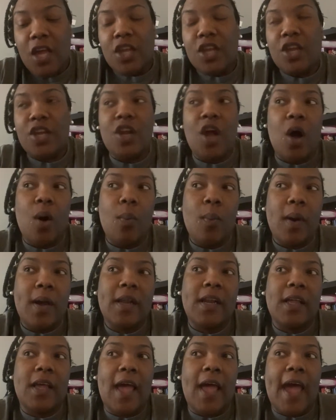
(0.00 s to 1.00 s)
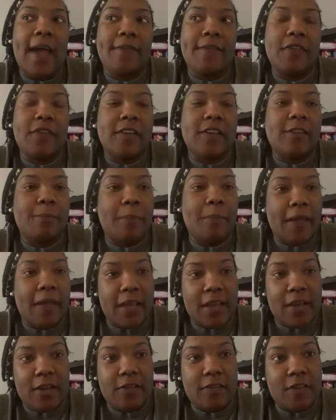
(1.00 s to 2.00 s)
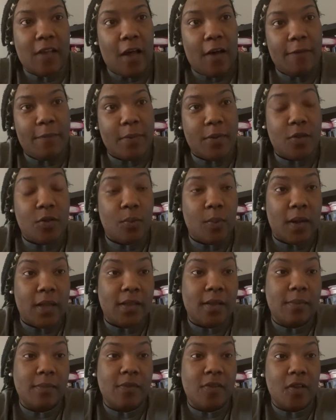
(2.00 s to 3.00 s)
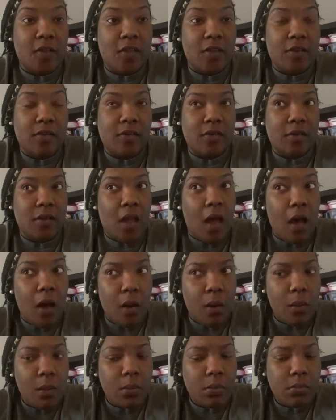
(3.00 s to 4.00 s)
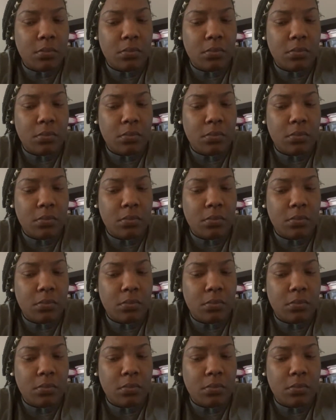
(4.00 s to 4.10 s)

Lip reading: You don't want to have to explain yourself, but you want them to just know.